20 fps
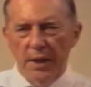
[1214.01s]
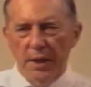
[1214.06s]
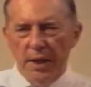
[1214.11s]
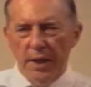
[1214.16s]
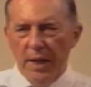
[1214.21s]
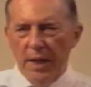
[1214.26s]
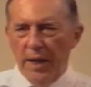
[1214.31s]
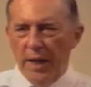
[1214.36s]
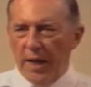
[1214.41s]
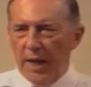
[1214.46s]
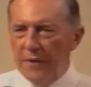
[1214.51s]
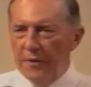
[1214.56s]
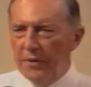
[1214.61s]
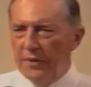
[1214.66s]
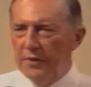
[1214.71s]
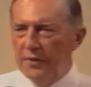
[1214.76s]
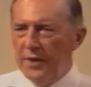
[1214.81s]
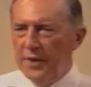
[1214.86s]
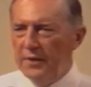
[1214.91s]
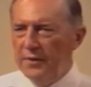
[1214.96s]
Uh, other
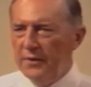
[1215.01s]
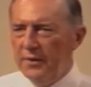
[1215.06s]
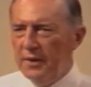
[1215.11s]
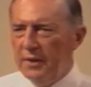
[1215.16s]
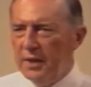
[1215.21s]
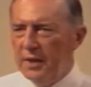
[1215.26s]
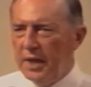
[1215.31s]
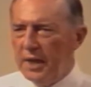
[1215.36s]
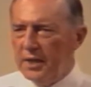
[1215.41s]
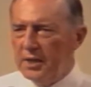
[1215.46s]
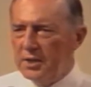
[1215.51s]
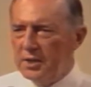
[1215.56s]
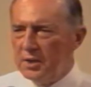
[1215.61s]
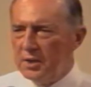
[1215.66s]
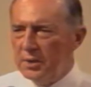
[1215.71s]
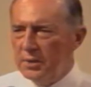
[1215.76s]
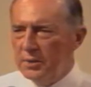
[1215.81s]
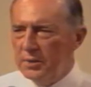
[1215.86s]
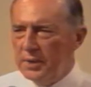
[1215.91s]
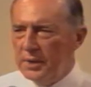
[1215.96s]
things are
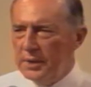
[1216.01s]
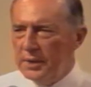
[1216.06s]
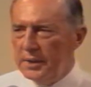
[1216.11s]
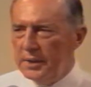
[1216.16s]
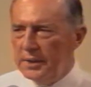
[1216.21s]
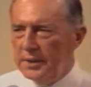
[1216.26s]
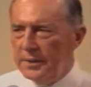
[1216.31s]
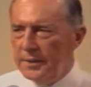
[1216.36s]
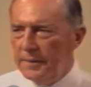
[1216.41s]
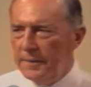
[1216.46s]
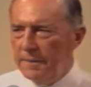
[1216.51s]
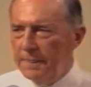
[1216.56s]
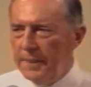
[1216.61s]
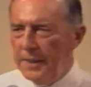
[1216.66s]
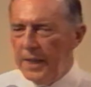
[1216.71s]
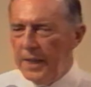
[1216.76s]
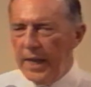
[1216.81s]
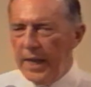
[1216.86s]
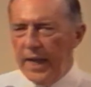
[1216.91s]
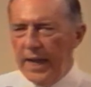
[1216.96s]
excluded.
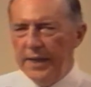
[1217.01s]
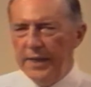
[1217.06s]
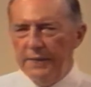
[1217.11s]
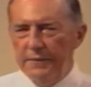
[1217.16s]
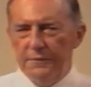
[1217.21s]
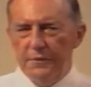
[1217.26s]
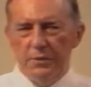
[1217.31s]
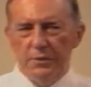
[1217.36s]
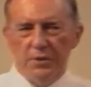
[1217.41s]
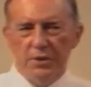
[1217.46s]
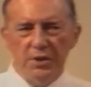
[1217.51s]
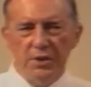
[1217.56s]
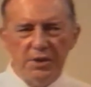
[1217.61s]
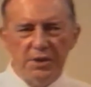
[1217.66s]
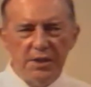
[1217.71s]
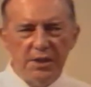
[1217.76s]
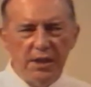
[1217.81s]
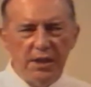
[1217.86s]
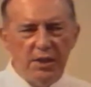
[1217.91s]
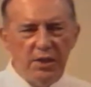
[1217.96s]
And if you
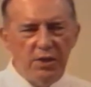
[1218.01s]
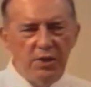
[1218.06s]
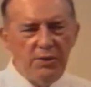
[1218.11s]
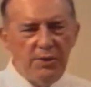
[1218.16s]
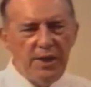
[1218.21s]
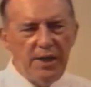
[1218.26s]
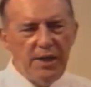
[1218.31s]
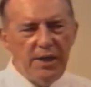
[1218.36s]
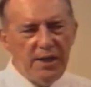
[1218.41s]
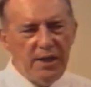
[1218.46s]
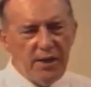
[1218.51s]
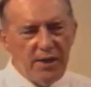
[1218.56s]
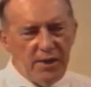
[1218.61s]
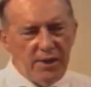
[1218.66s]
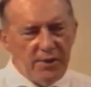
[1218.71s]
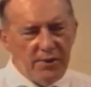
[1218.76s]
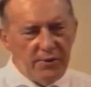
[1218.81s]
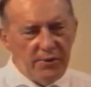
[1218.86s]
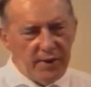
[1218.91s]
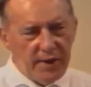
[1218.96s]
continue in
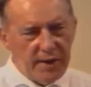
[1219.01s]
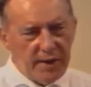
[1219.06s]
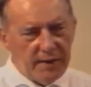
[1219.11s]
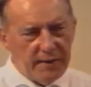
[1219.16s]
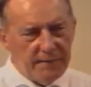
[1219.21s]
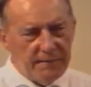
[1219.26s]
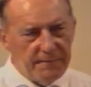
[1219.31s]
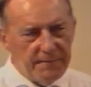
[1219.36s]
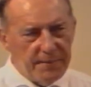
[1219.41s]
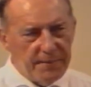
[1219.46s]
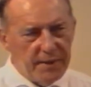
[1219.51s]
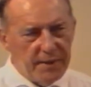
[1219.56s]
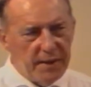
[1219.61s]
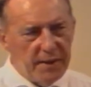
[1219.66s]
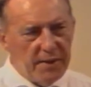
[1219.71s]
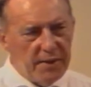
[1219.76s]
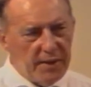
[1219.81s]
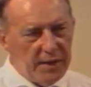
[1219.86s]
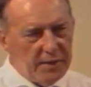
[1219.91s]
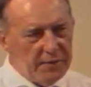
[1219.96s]
hearing,
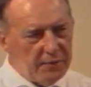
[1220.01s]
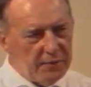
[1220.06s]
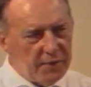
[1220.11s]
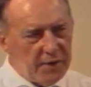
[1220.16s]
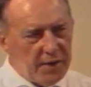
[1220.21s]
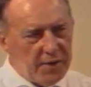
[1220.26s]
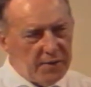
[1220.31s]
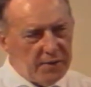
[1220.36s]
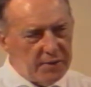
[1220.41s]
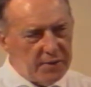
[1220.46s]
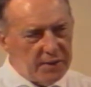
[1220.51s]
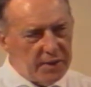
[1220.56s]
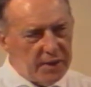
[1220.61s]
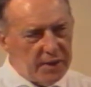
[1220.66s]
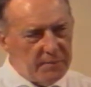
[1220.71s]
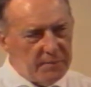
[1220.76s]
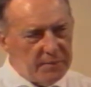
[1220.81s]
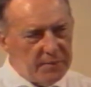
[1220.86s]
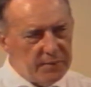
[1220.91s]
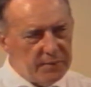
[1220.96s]
then faith
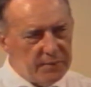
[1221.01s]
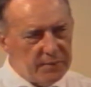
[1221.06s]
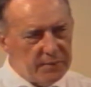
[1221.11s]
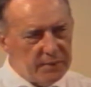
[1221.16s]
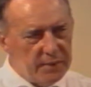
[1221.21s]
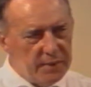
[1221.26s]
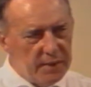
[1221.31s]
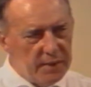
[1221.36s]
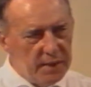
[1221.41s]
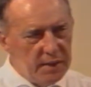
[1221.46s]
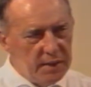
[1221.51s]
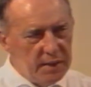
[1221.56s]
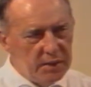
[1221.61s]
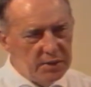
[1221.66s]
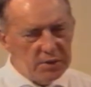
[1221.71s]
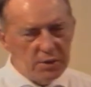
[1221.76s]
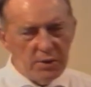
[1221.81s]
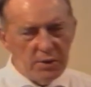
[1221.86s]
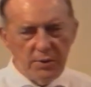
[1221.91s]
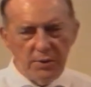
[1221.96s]
comes.
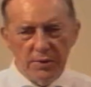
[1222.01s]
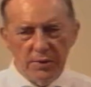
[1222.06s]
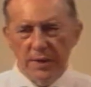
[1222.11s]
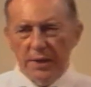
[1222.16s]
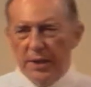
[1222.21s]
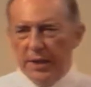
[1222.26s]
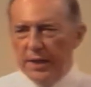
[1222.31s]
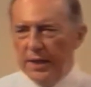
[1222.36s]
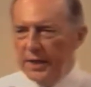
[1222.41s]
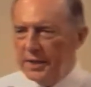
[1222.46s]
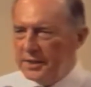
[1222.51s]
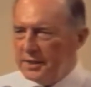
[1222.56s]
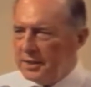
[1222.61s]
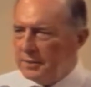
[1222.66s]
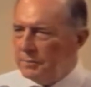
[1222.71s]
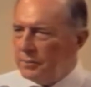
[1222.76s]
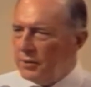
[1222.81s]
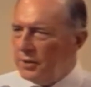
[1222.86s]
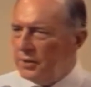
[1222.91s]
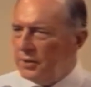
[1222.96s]
So it's
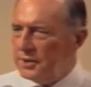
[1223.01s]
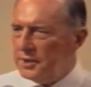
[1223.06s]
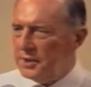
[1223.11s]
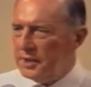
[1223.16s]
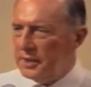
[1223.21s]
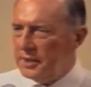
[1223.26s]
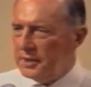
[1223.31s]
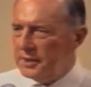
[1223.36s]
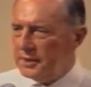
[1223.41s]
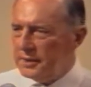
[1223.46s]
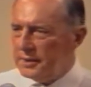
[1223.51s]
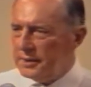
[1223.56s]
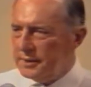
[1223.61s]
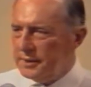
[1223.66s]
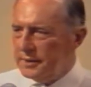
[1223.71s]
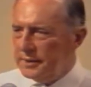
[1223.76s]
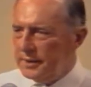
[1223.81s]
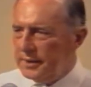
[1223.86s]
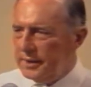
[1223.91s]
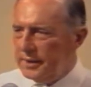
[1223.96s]
a
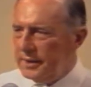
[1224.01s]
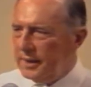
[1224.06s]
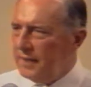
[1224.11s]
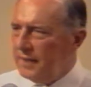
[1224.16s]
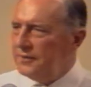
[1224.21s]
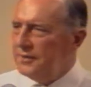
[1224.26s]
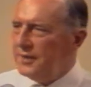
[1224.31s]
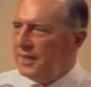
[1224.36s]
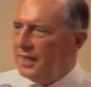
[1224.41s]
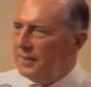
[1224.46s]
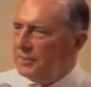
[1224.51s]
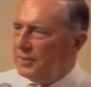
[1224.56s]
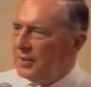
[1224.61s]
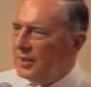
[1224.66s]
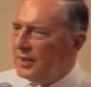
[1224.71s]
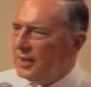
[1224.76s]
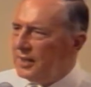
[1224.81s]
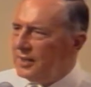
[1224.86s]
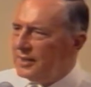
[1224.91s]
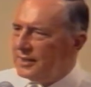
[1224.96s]
process. It doesn't happen
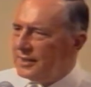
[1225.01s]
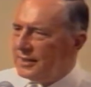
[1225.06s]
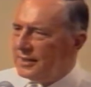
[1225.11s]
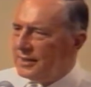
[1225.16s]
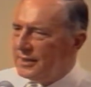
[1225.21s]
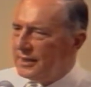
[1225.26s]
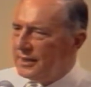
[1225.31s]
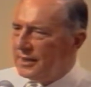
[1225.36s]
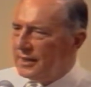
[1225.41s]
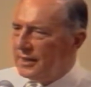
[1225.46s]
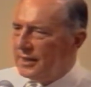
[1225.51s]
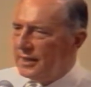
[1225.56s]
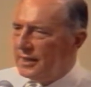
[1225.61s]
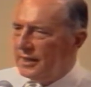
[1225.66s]
instantly.